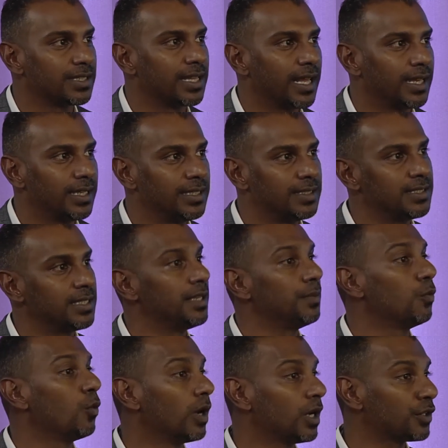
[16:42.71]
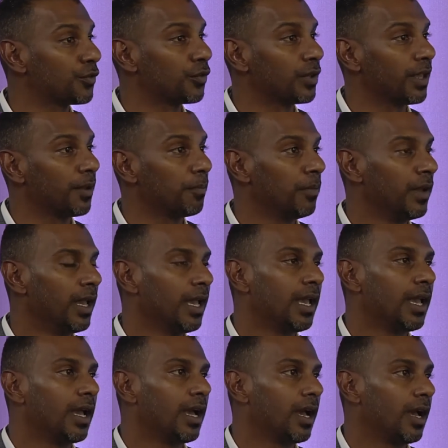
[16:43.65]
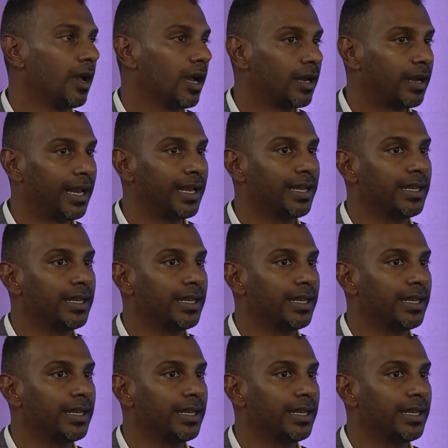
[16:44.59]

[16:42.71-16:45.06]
that his team works for them. A great